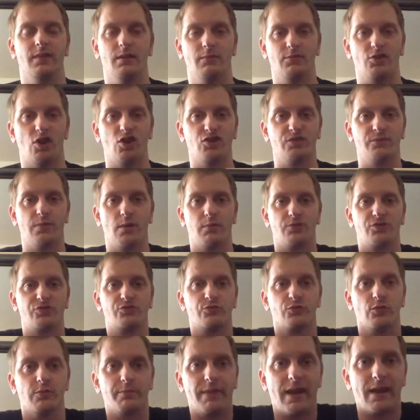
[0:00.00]
Carson Palmer just
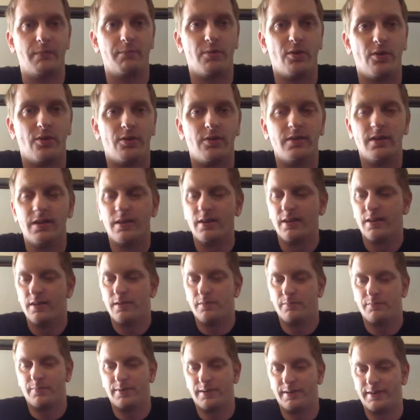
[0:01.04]
threw a bad ball.
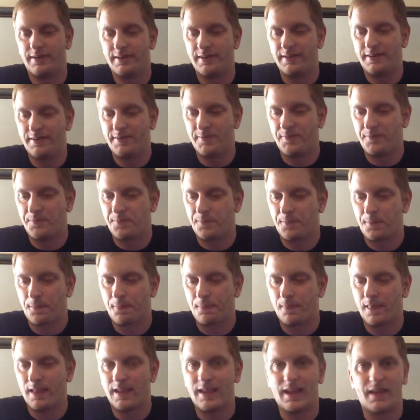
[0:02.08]
But,
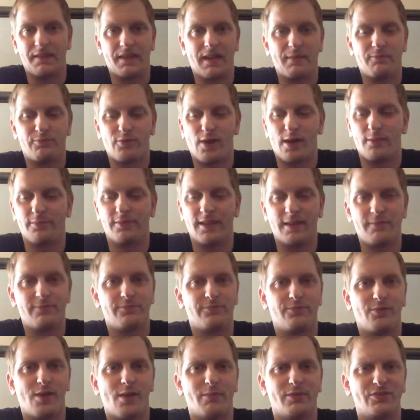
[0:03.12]
yeah, that
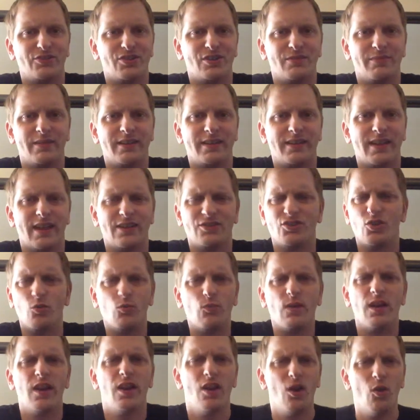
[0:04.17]
probably shouldn't have been a catch.
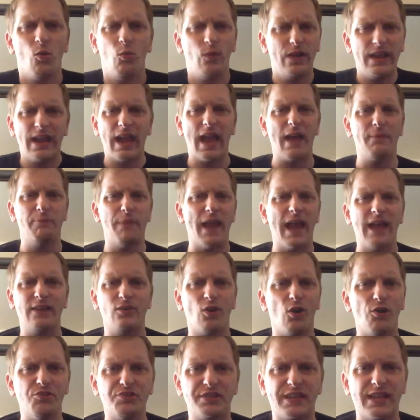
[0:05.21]
So, we had bad
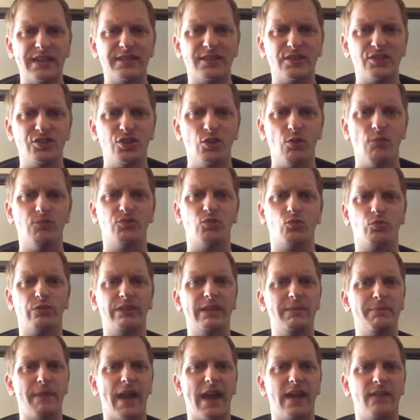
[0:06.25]
calls against us, too. It was a really
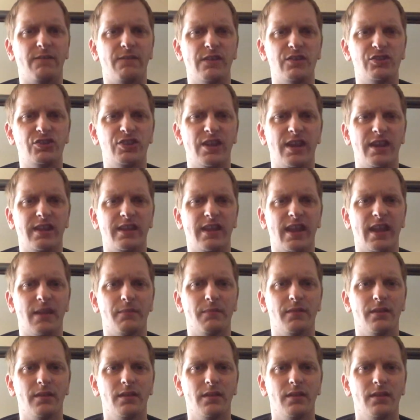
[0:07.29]
bad officiating game.
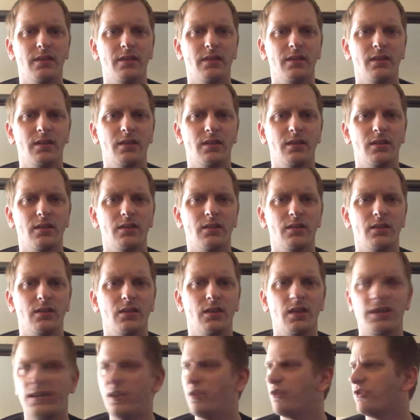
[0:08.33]

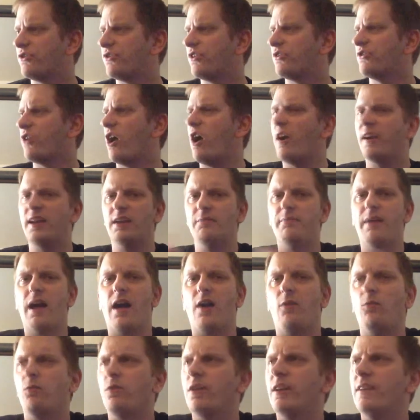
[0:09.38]
Another talking
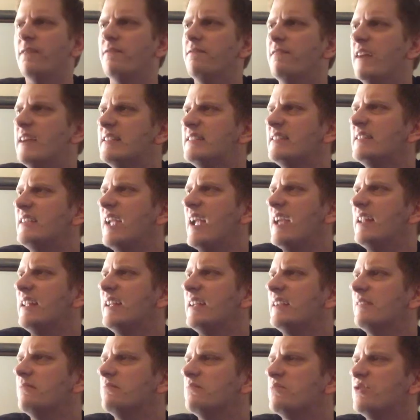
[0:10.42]
about we're
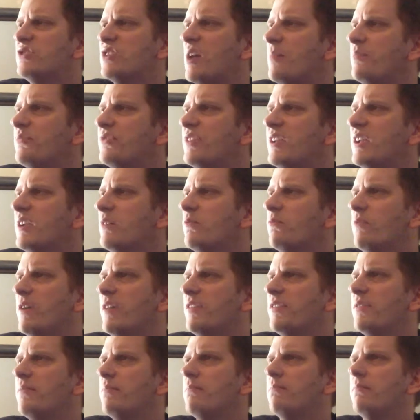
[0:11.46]
investigating something with,
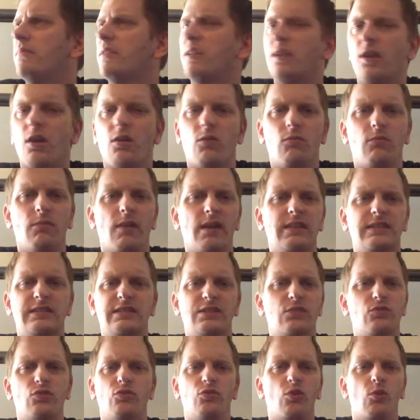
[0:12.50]
I
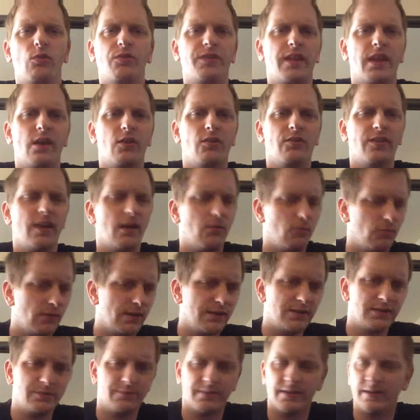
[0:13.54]
still don't know what the hell that
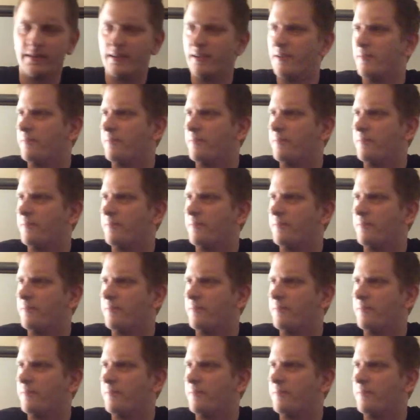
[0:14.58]
was. But,